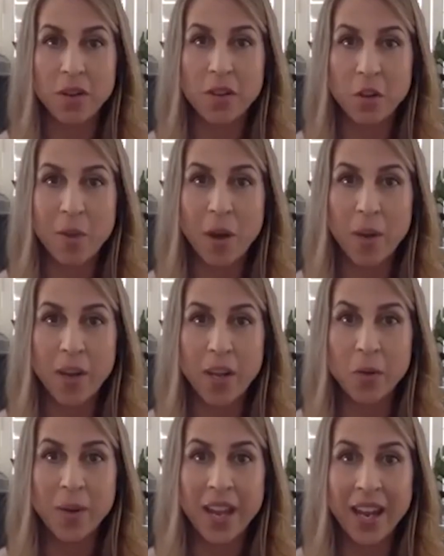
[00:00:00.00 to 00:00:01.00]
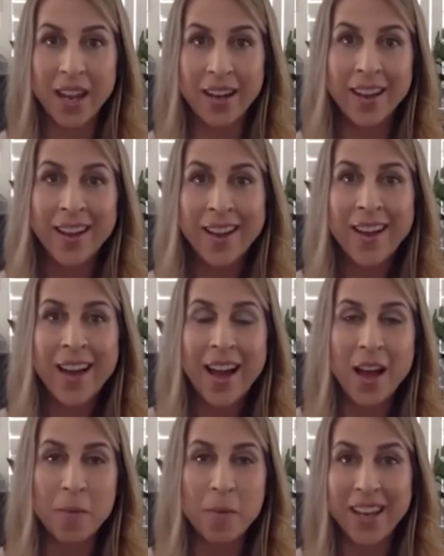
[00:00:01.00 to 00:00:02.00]
you about what you can
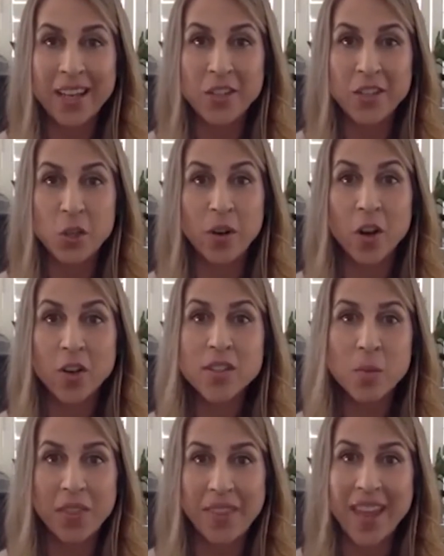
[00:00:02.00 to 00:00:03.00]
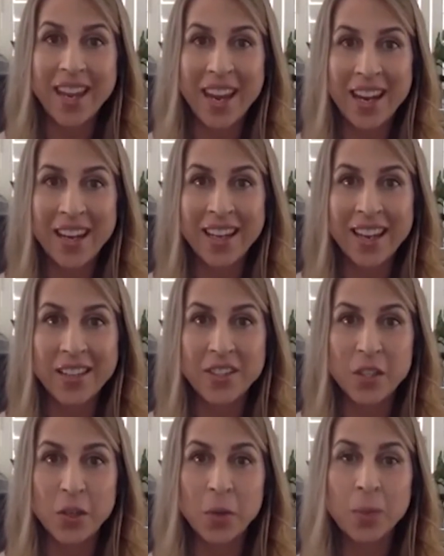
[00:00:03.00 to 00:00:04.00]
and can't do, and also what they can and can't
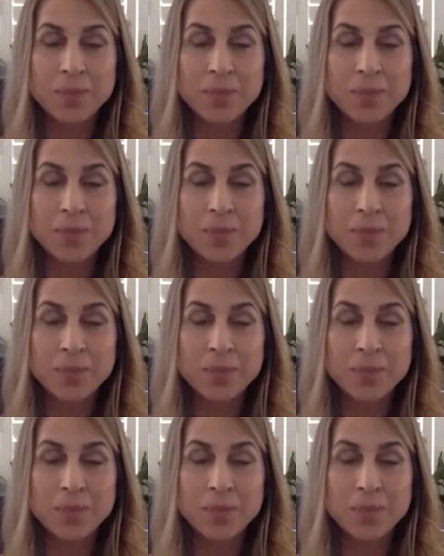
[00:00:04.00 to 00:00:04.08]
do.